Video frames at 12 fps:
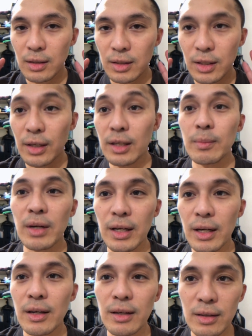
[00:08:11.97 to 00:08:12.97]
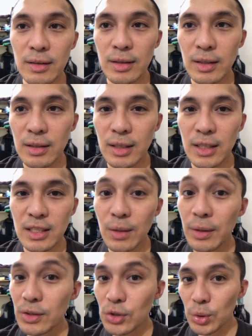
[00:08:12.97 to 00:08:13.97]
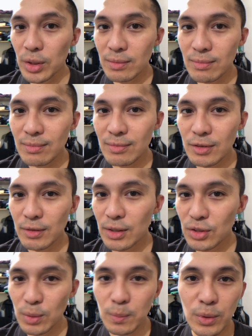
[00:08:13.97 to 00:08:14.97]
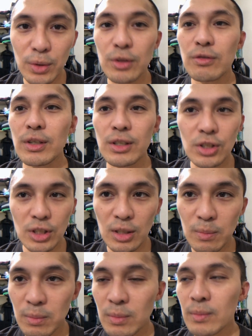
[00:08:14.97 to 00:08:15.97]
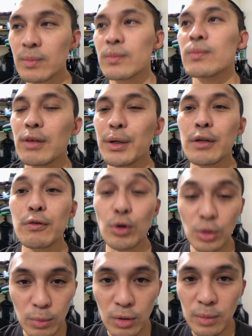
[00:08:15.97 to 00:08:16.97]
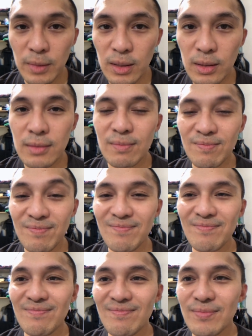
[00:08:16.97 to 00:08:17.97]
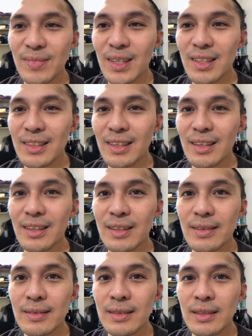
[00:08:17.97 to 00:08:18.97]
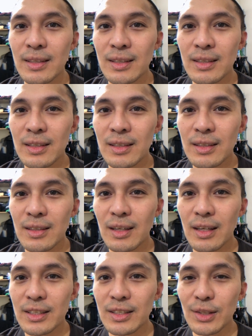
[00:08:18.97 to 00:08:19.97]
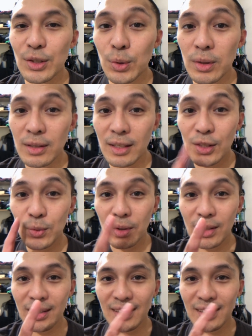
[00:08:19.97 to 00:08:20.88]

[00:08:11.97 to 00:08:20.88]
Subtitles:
cutting my hair, and that's how I do it. It's very simple, it's very cheap, very affordable, I mean. And I'll see you on the next one.